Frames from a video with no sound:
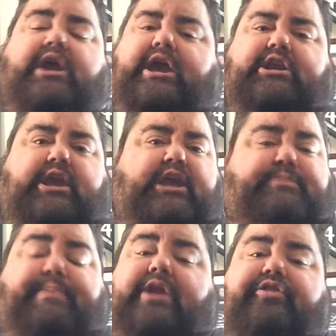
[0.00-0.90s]

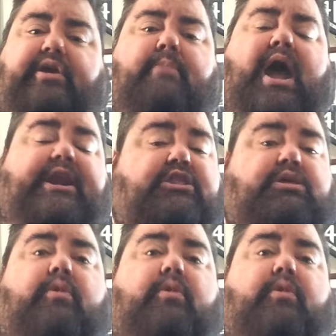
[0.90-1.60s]
It's better than mine at the